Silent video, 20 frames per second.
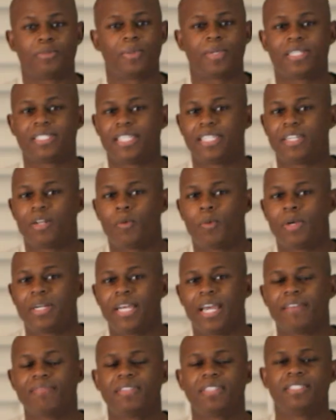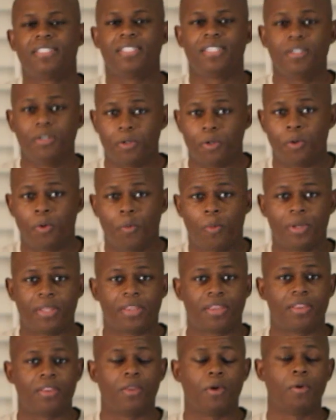because they don't want to have to deal
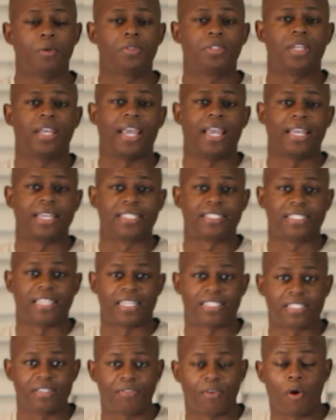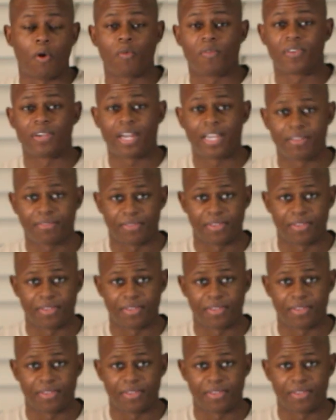with those excessive overnight